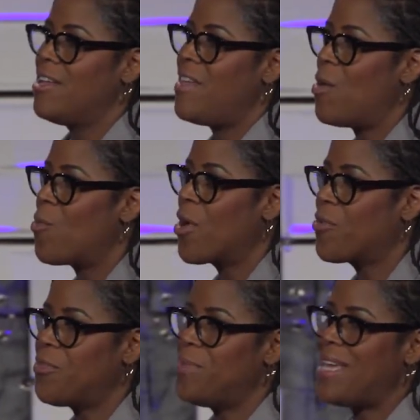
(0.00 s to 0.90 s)
that
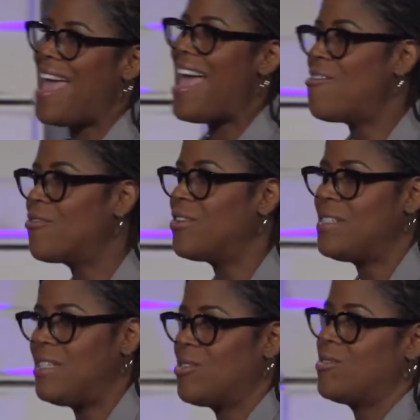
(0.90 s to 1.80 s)
work with me every
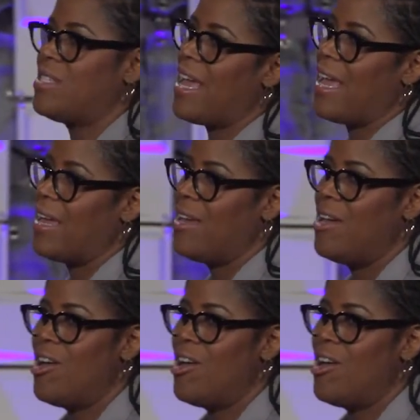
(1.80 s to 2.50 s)
single day